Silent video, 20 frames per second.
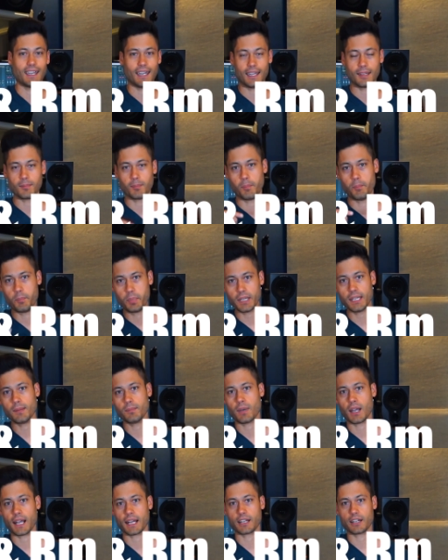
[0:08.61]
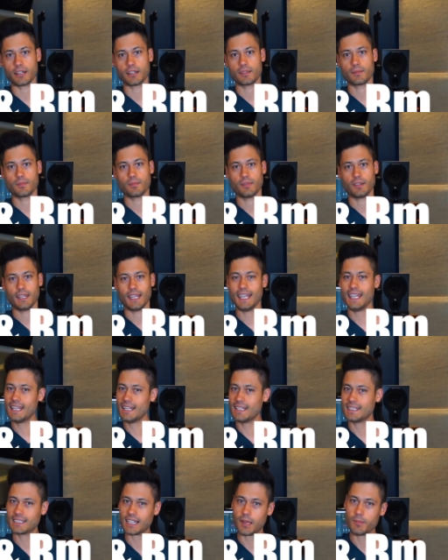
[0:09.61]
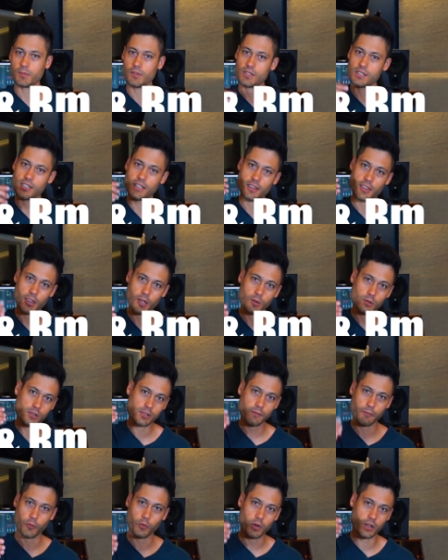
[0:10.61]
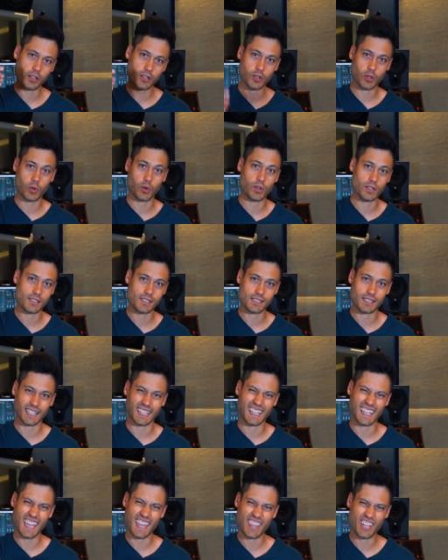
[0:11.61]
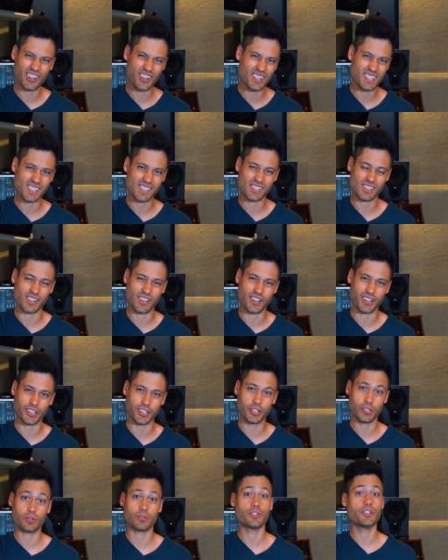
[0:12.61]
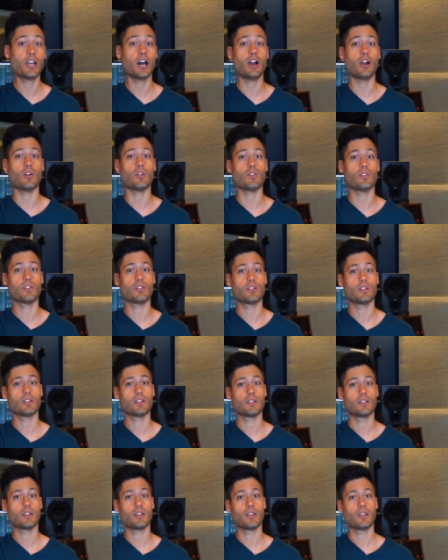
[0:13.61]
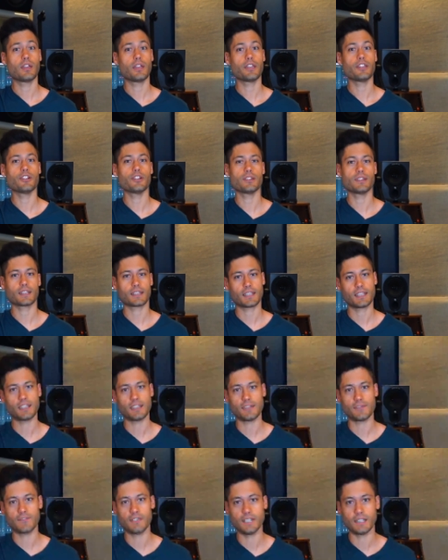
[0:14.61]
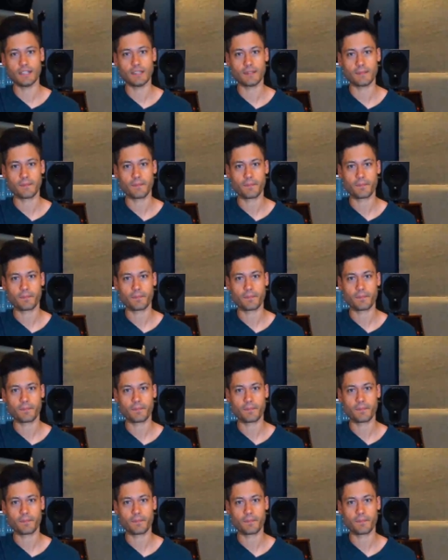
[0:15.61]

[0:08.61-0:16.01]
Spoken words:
and B minor. Anytime you see those 4 chords together in a song, you'll know you're in the key of D.